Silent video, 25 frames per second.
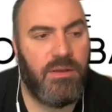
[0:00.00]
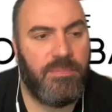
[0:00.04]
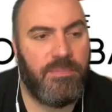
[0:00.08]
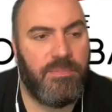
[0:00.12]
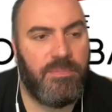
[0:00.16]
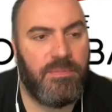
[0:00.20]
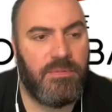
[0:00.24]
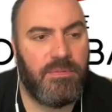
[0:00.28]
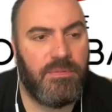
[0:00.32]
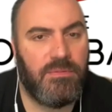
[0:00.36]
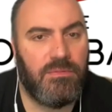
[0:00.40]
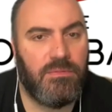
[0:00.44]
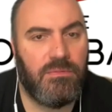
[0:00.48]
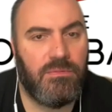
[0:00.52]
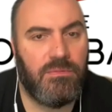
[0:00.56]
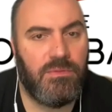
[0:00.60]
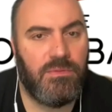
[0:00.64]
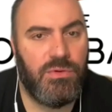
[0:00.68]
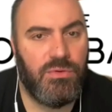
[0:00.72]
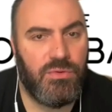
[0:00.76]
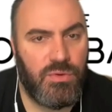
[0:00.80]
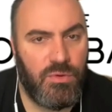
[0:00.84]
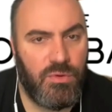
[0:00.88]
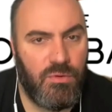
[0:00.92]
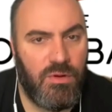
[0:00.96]
up,
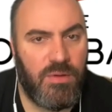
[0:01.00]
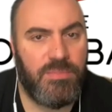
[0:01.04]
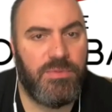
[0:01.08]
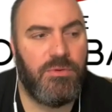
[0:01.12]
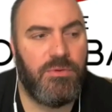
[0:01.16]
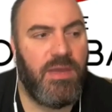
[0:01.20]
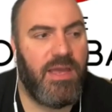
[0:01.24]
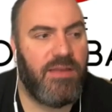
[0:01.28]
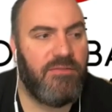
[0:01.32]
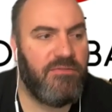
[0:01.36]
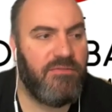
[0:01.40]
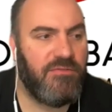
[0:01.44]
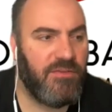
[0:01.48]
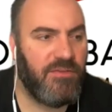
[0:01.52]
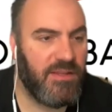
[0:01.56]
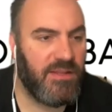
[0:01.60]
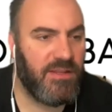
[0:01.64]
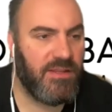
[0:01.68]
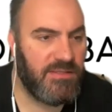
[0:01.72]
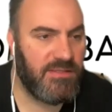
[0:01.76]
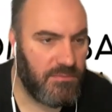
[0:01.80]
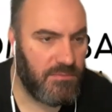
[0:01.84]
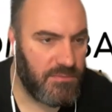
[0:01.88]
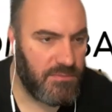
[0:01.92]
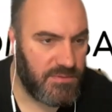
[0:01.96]
when you grew up, you had
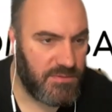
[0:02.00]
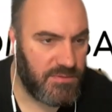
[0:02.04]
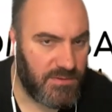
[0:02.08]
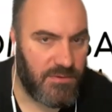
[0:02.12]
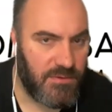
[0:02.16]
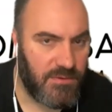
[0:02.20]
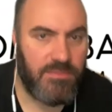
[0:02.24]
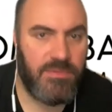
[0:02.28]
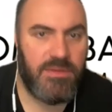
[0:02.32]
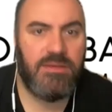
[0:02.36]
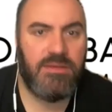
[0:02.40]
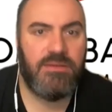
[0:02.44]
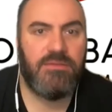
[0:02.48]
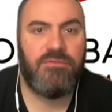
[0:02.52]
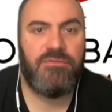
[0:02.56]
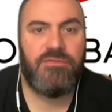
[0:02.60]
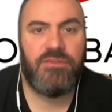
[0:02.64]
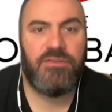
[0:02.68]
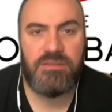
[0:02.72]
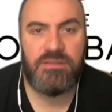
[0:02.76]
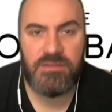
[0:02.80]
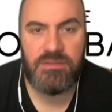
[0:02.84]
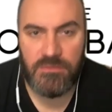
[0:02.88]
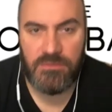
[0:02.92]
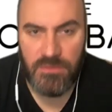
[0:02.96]
friends that were Serbian,
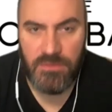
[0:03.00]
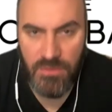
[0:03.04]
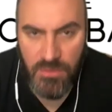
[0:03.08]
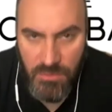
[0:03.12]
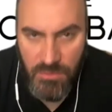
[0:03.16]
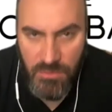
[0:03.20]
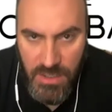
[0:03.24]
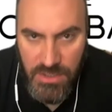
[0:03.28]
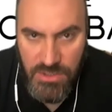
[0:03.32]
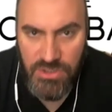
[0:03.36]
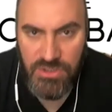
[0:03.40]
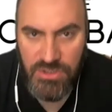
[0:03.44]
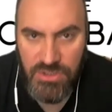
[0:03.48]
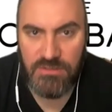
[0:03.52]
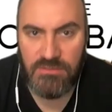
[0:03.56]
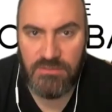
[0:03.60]
friends that were Croatian.